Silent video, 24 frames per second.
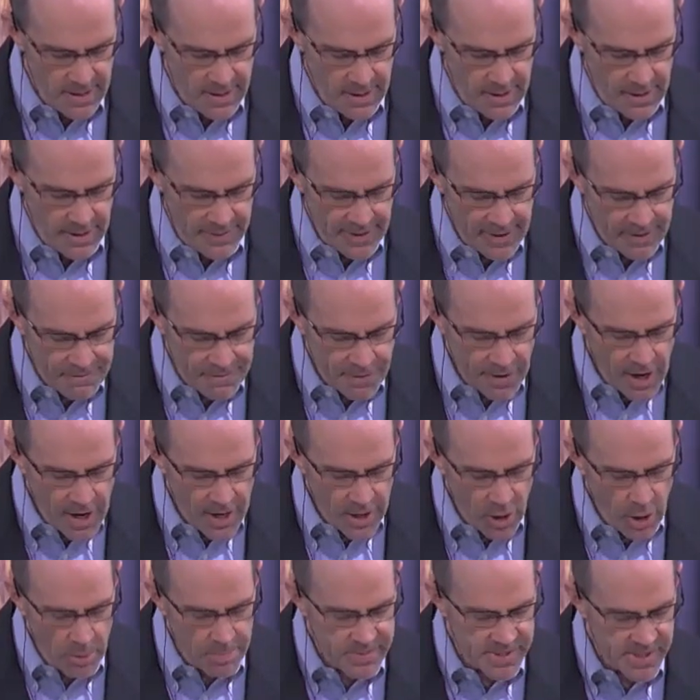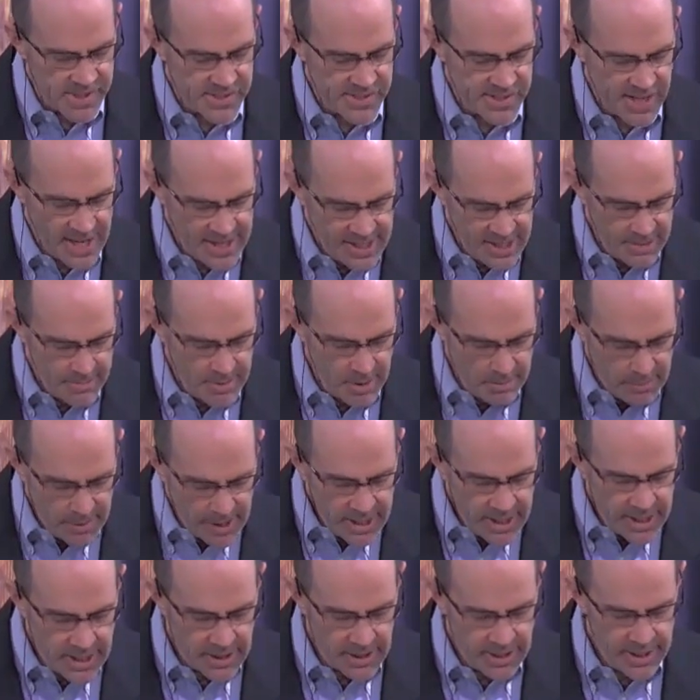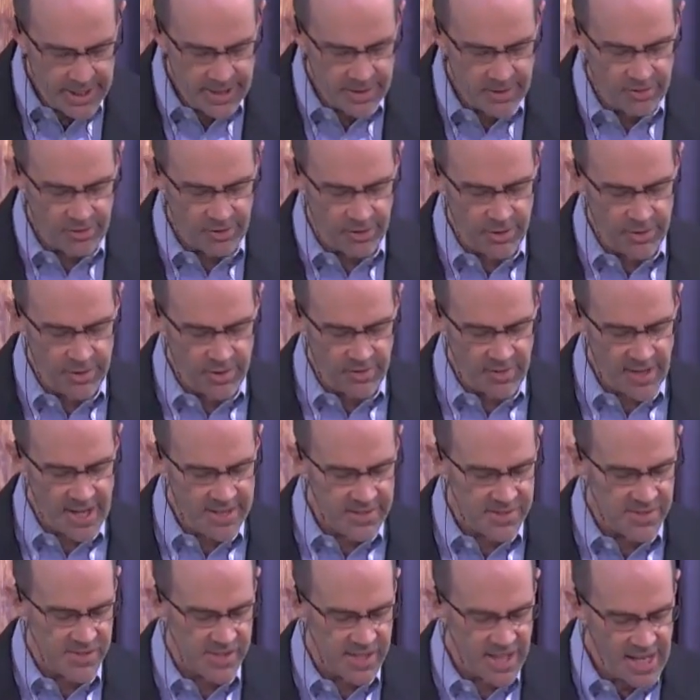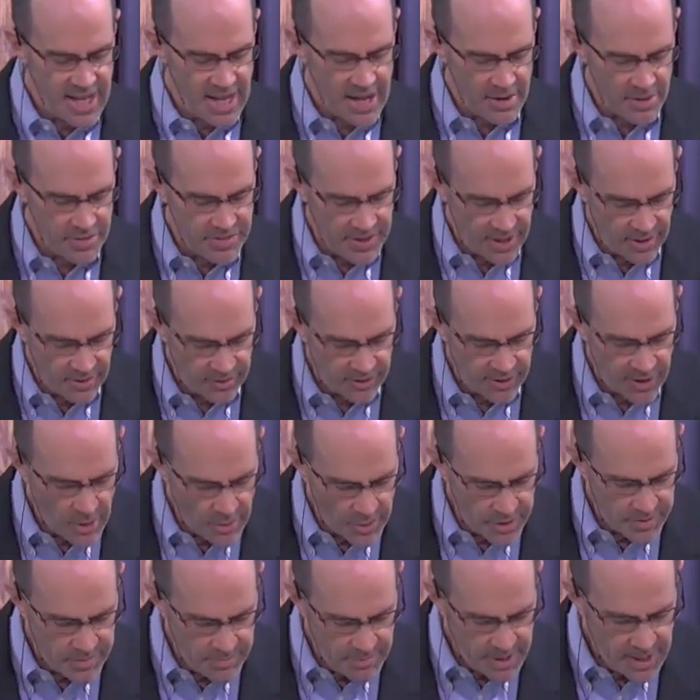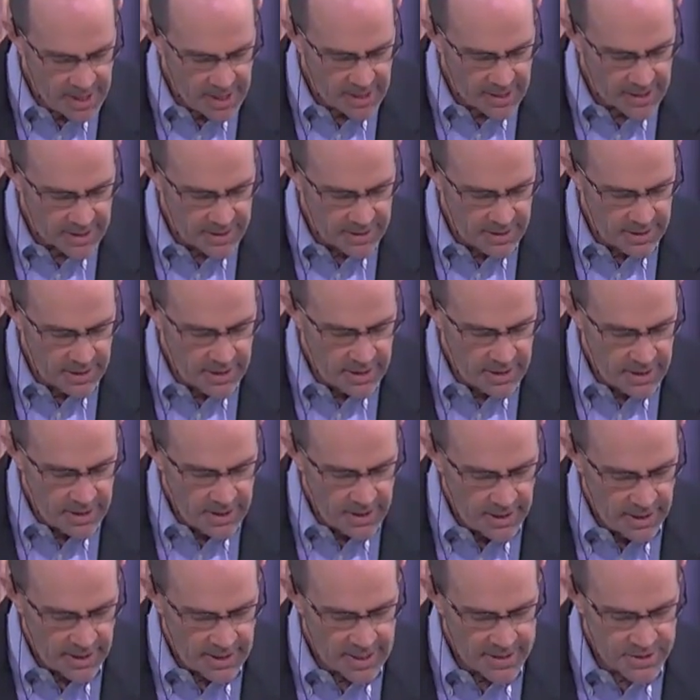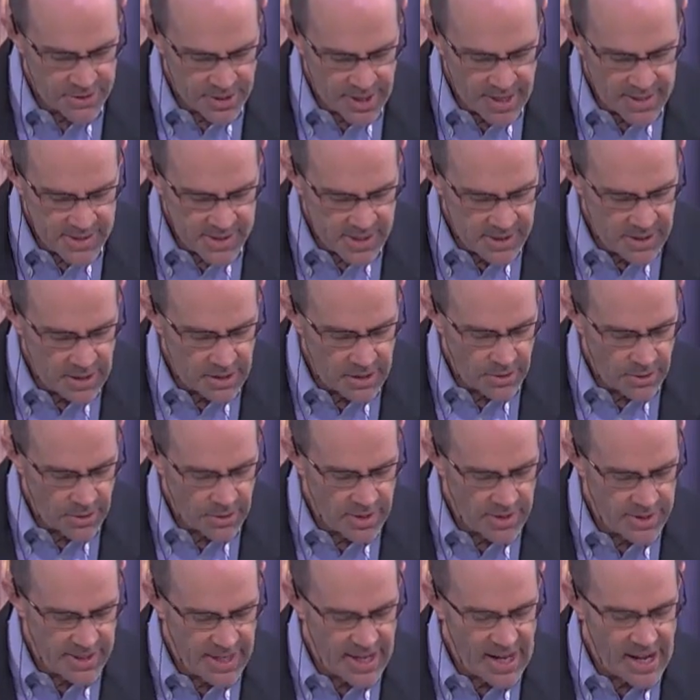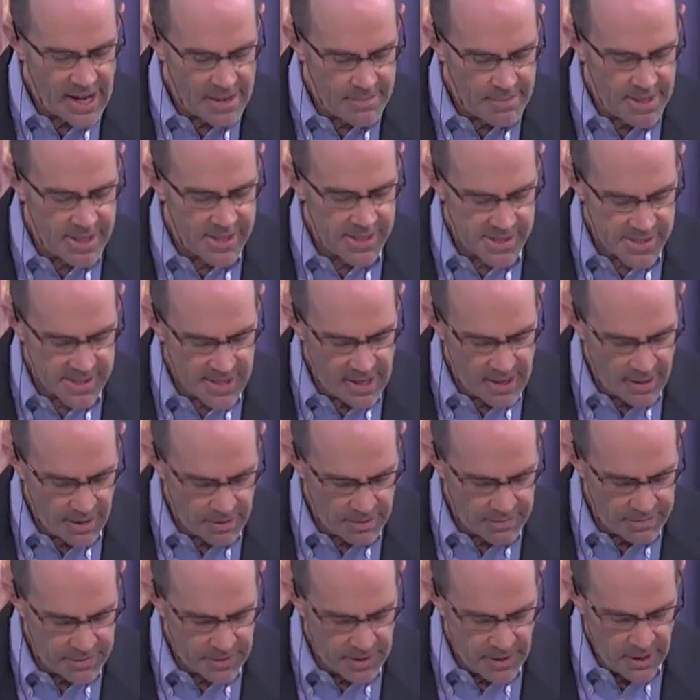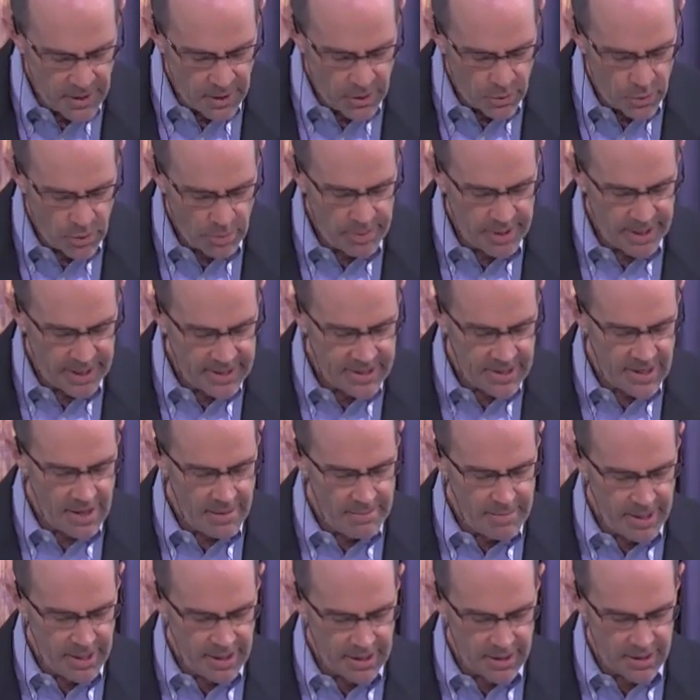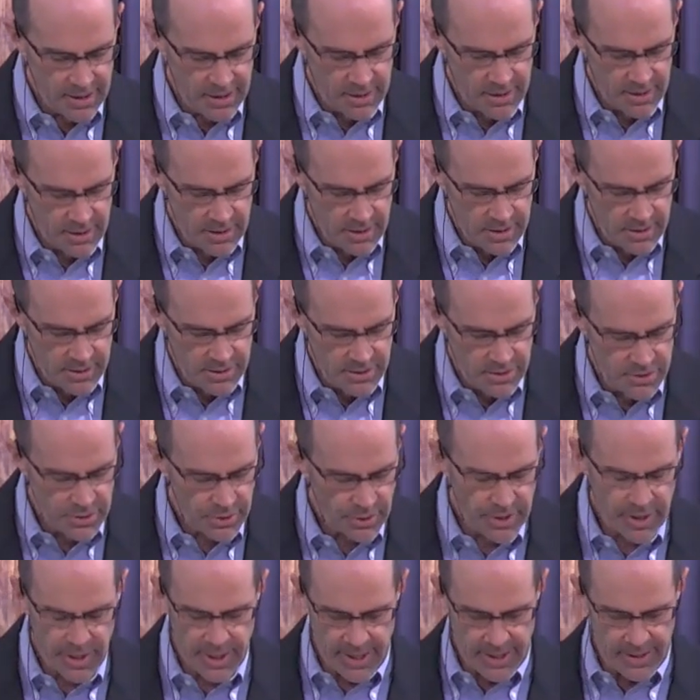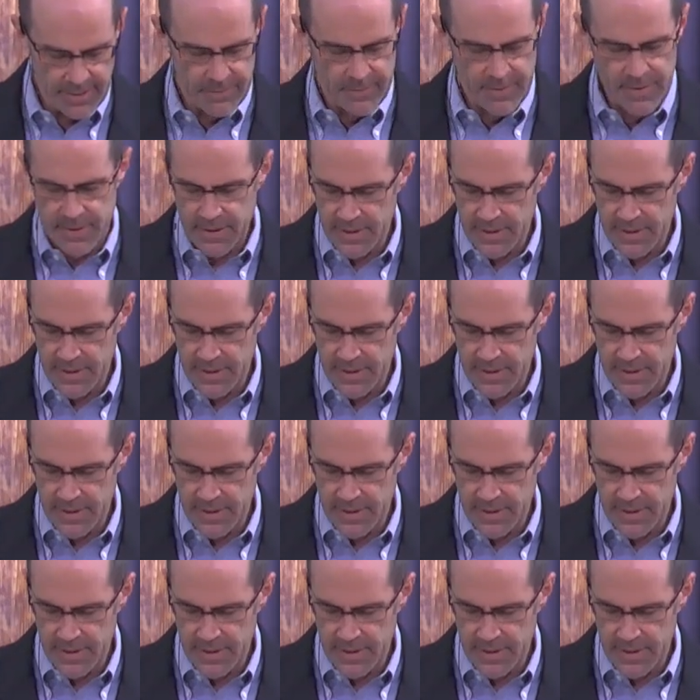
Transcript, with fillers: Therefore, I hope to send him immediately as soon as I see how things go with me. And I trust in the Lord that I myself will be coming shortly.